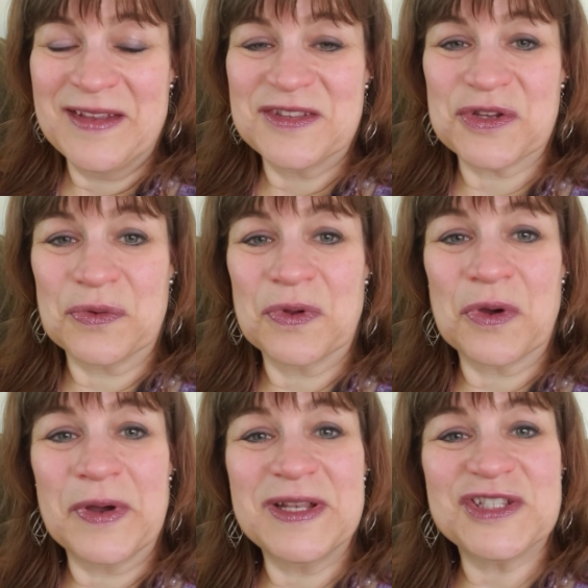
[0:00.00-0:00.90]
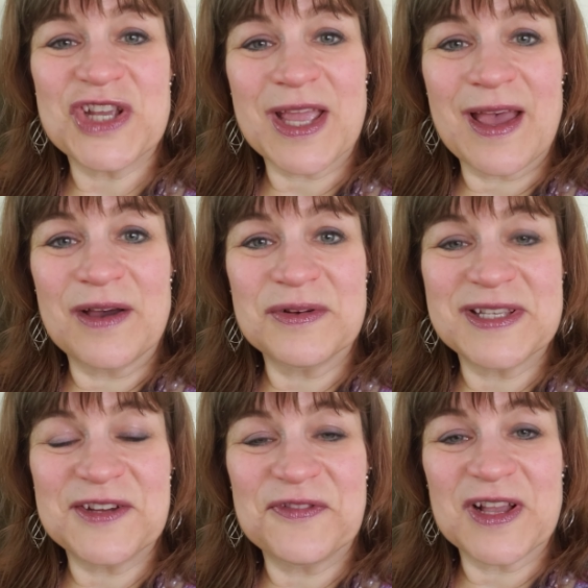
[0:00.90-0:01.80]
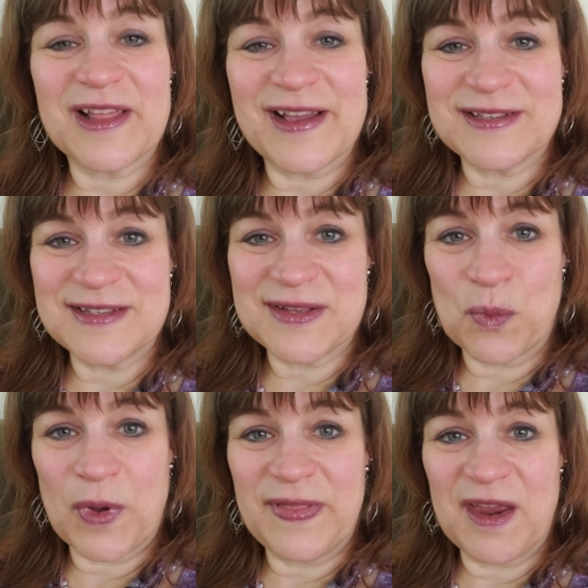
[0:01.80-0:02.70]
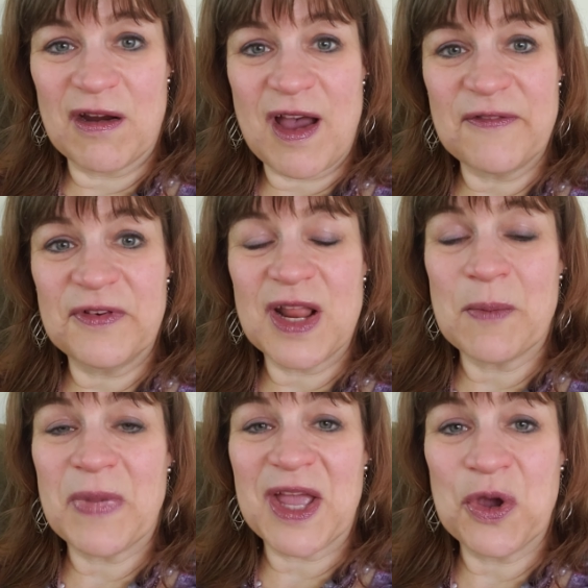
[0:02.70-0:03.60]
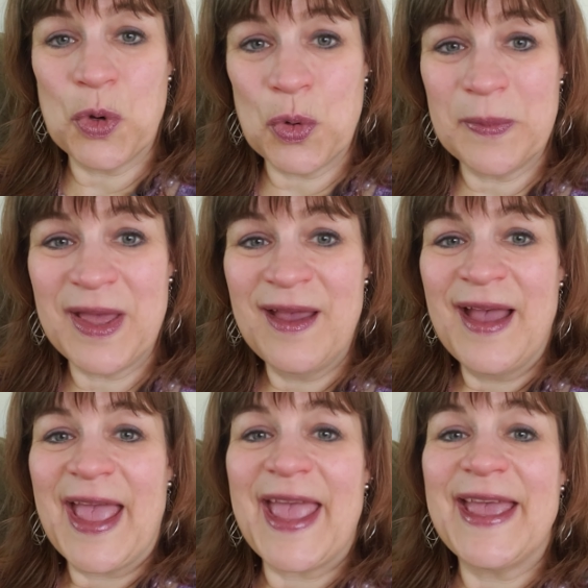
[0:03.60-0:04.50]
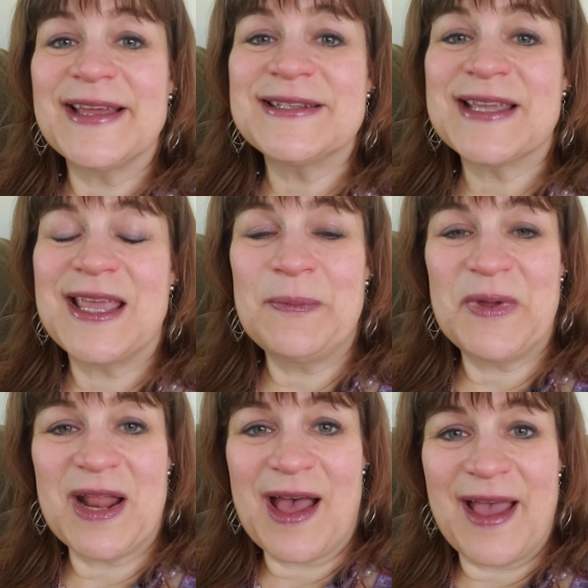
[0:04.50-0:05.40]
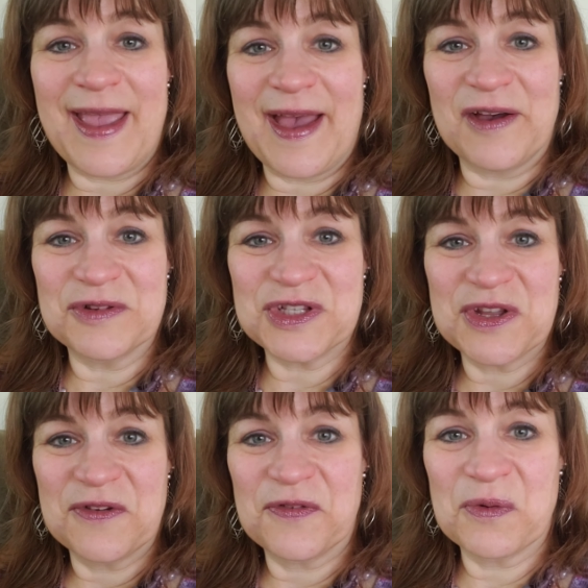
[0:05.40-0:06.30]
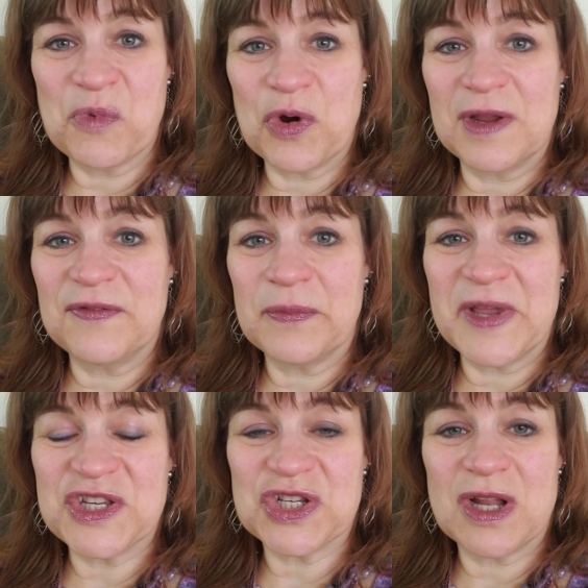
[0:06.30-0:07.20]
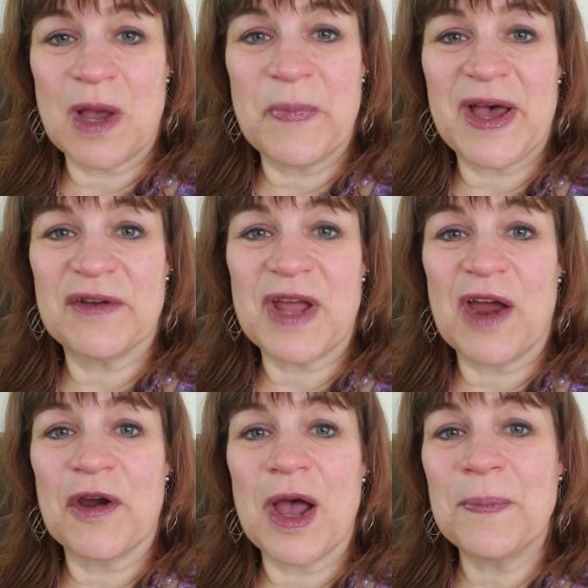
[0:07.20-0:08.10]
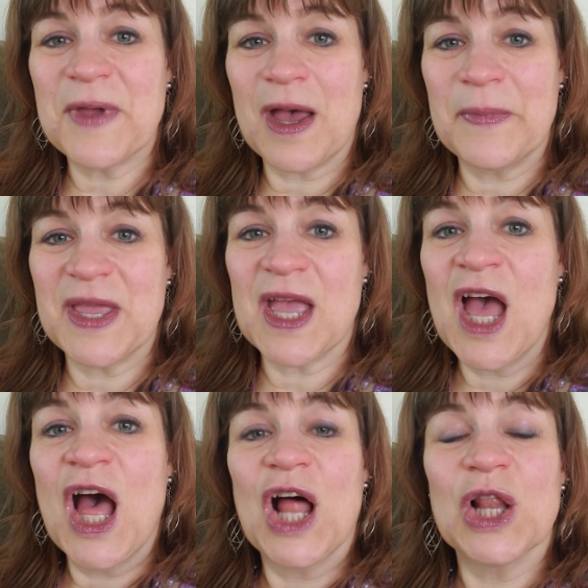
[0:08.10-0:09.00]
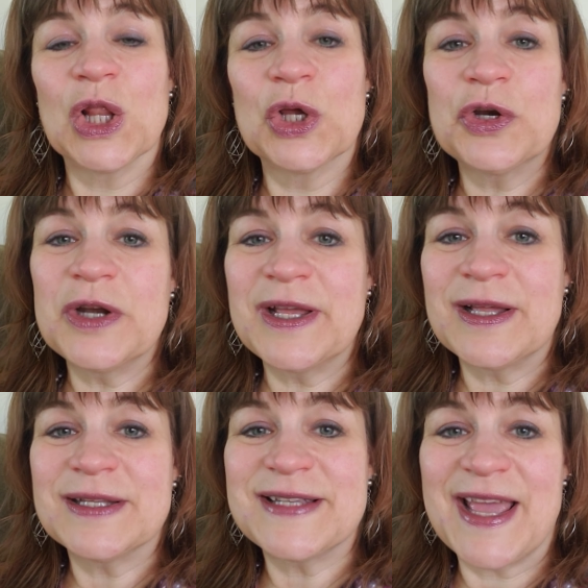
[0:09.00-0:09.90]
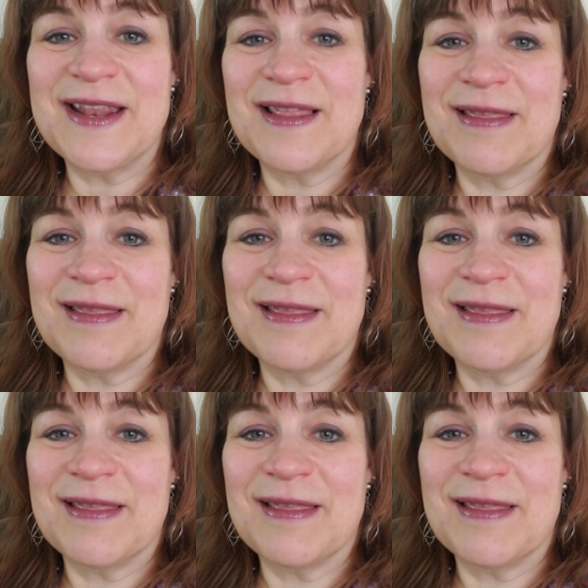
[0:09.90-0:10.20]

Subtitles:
So go ahead and check out the different classes and when they are offered and by whom, and keep an eye out for more information about our upcoming Learn 10